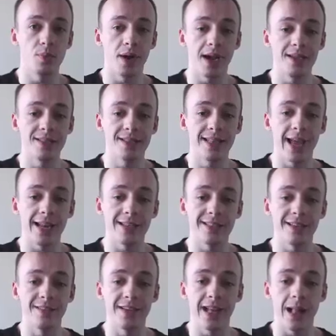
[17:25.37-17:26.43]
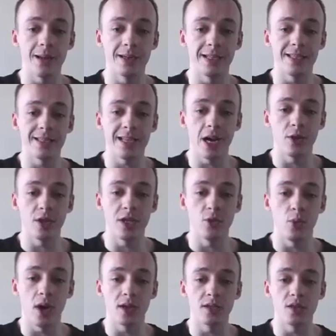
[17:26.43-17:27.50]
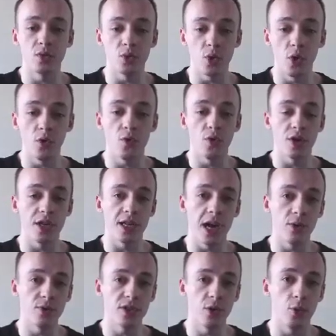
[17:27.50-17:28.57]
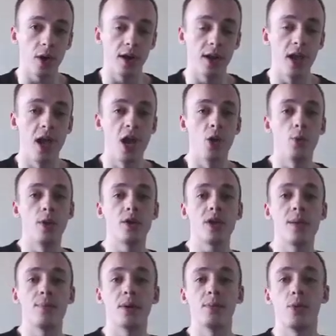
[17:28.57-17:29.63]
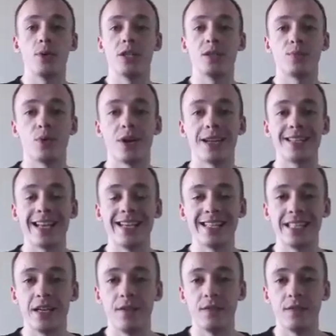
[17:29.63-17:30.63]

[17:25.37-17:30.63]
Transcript: price, $97 discounted one, so go for the downsell one where you can promote this product as an